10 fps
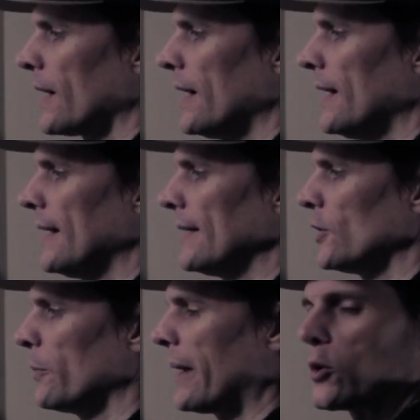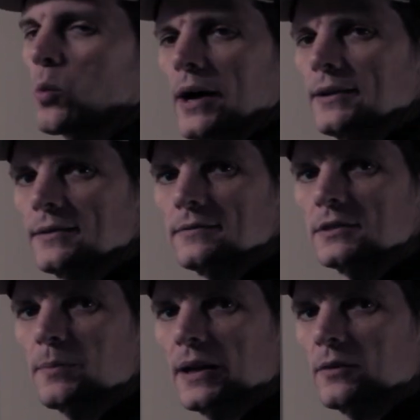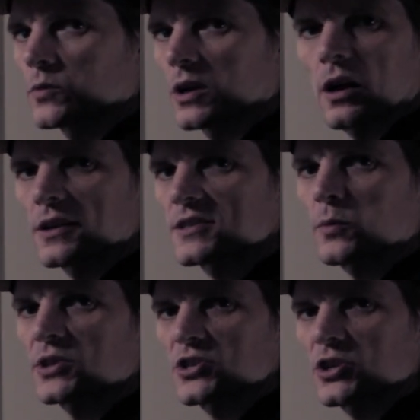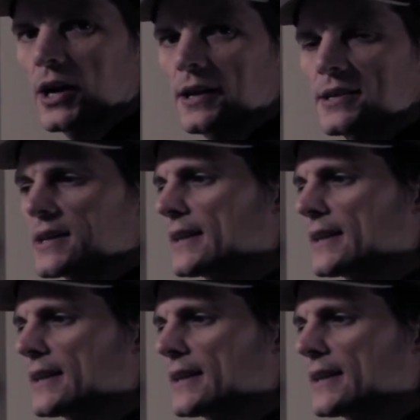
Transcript: no matter what, regardless of what the shot is,